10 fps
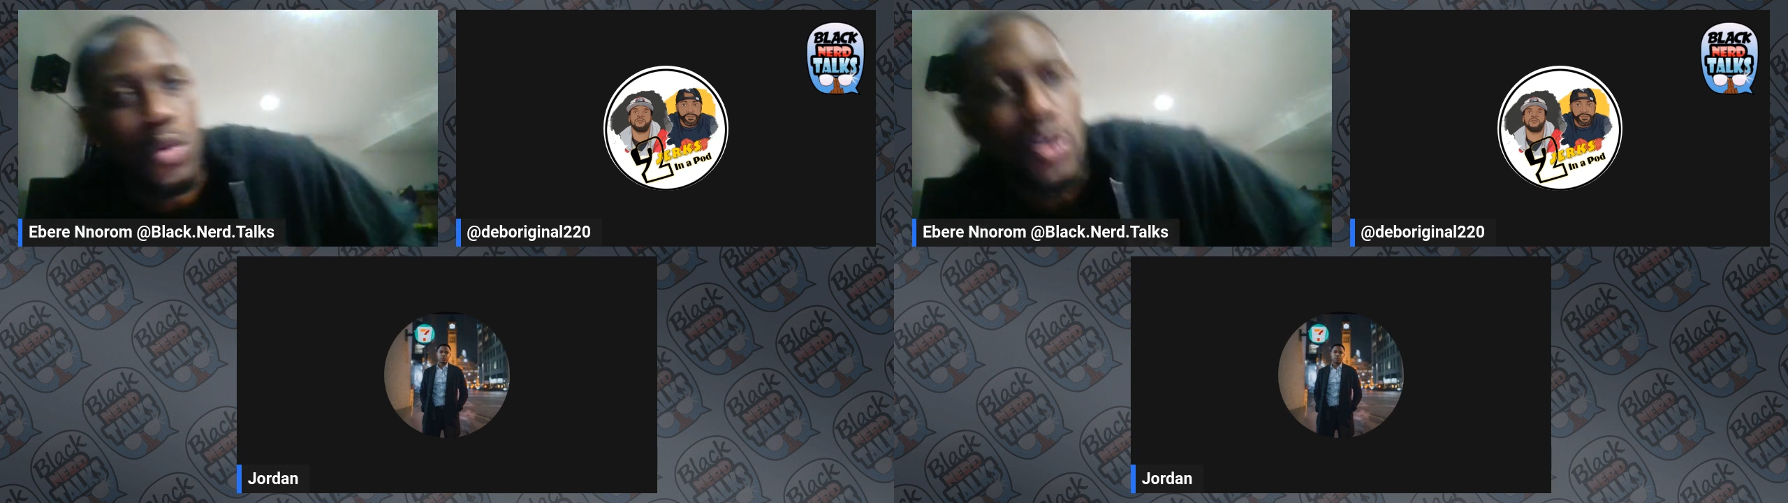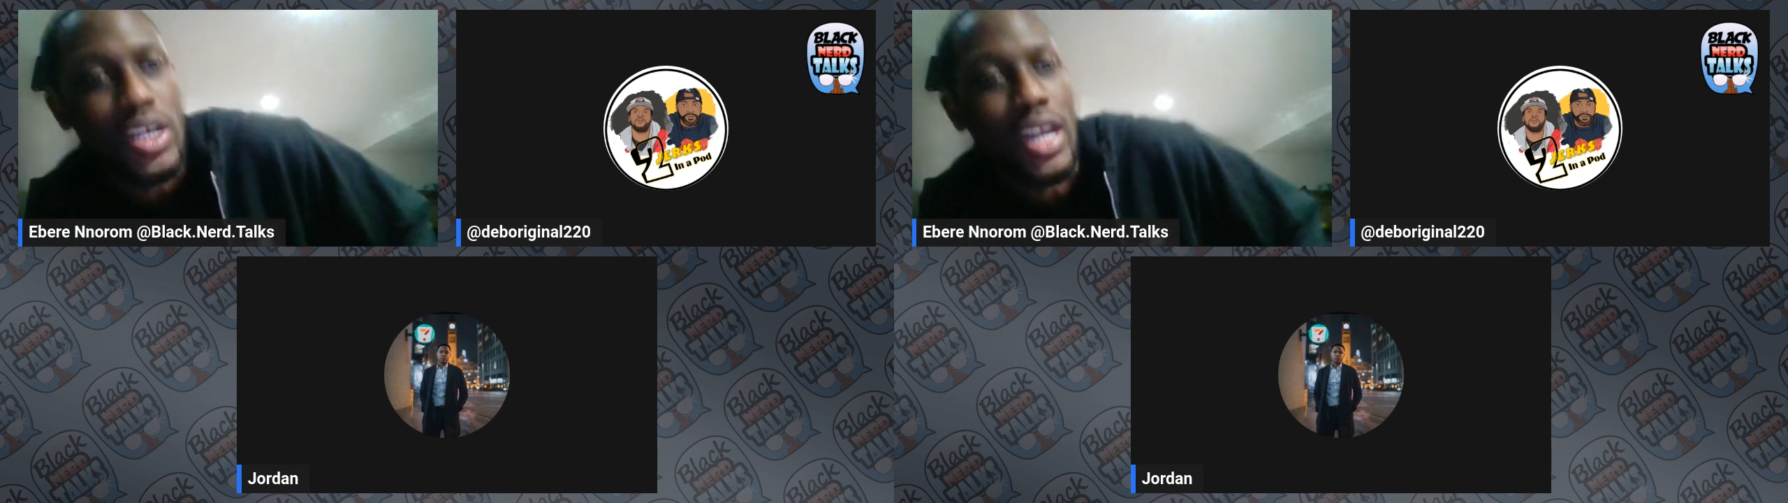
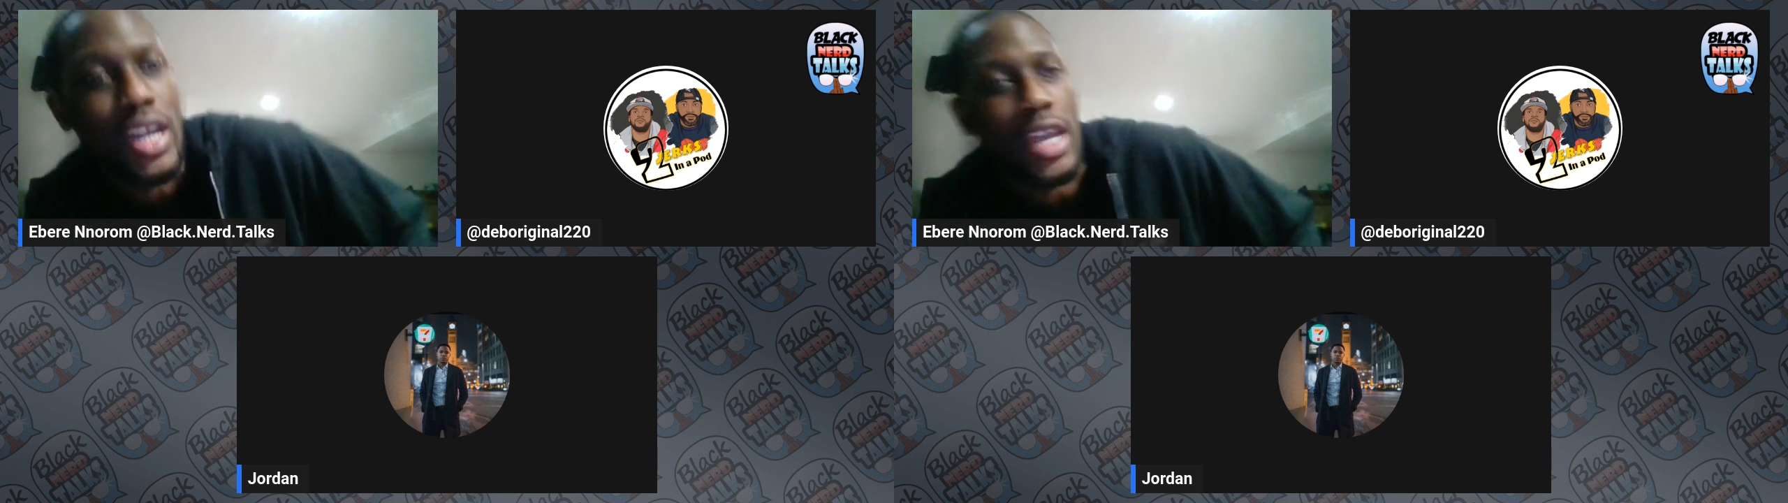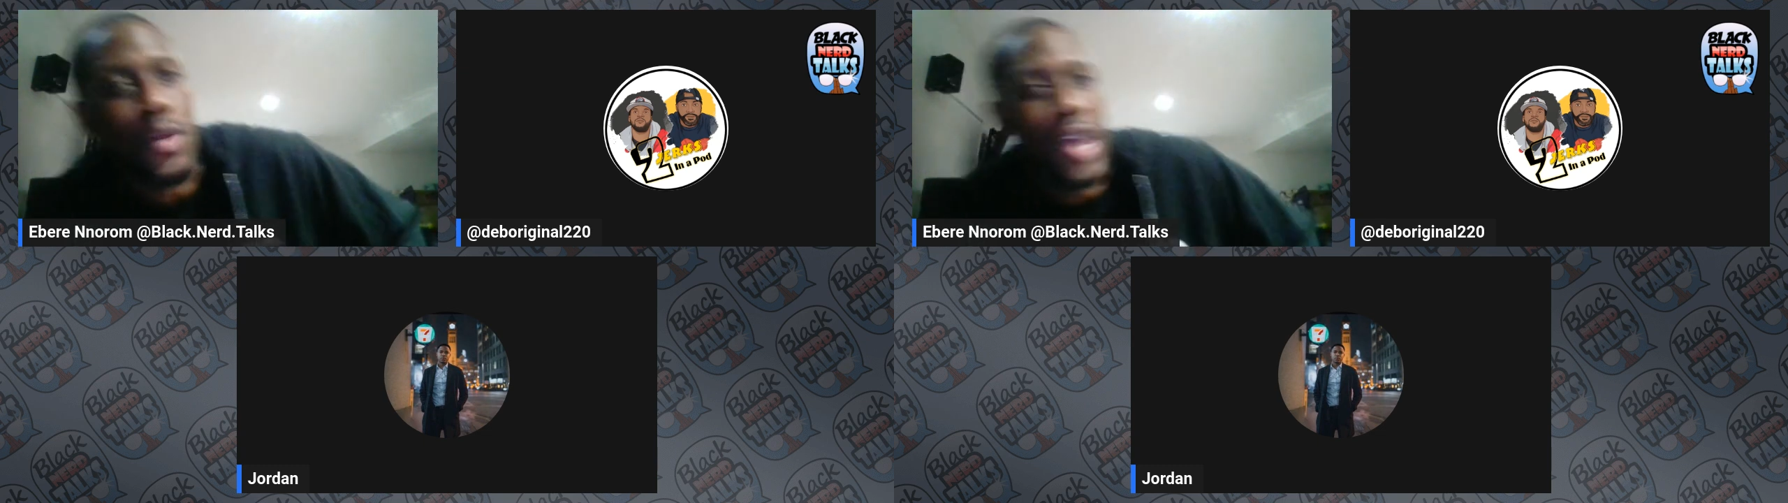She didn't like
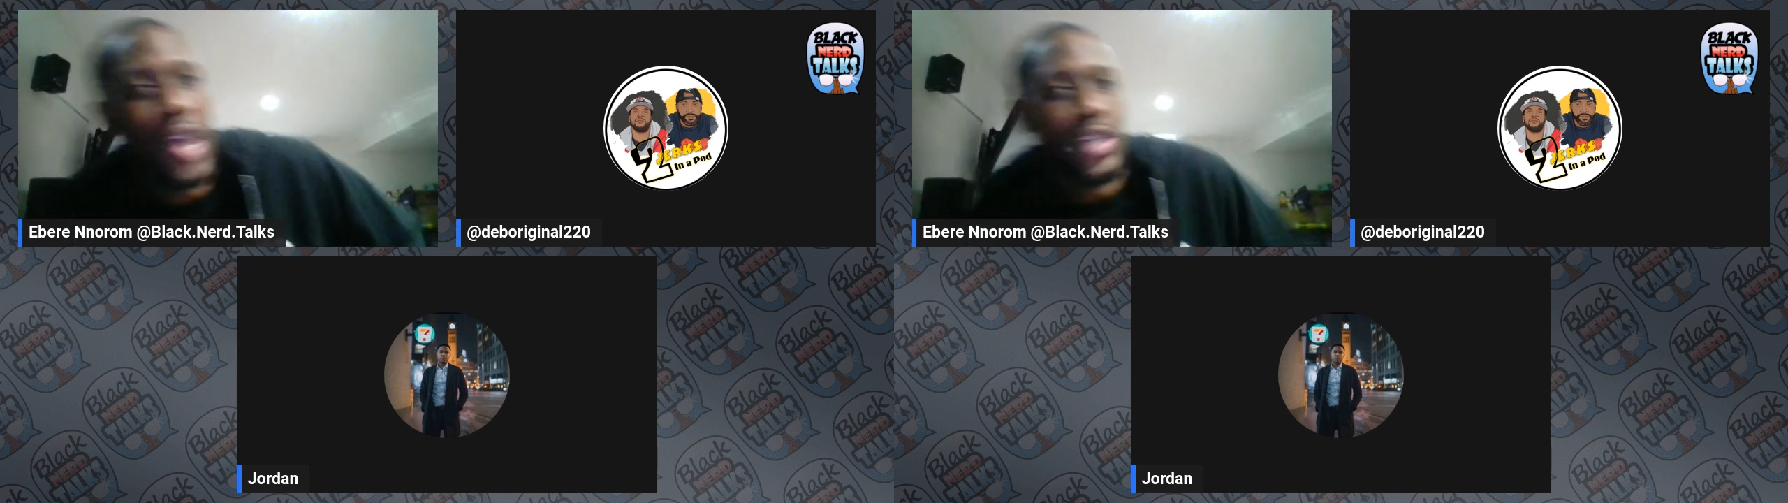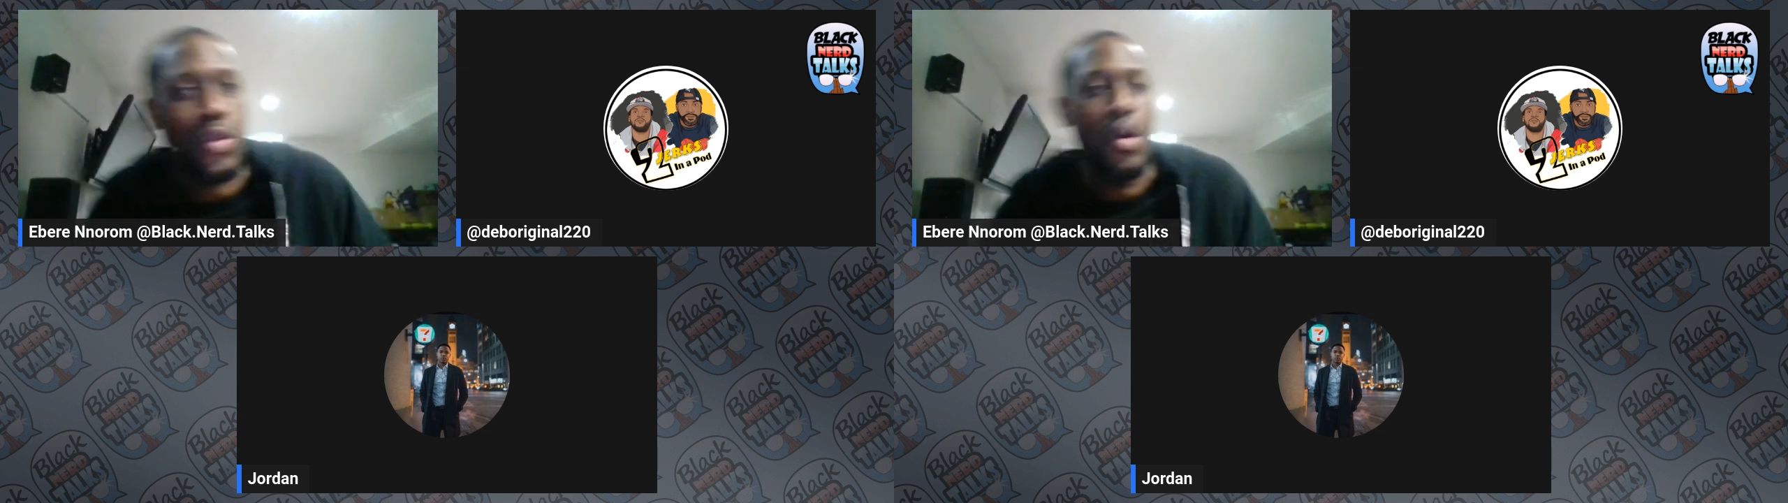you in high
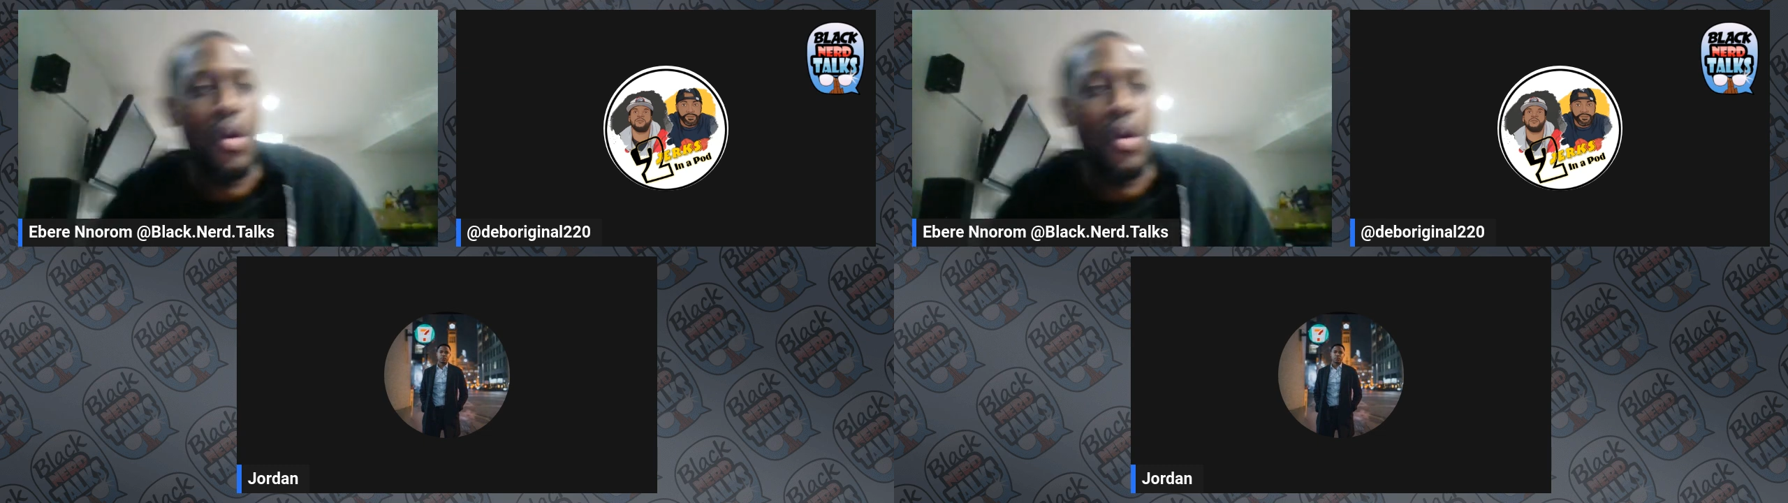school.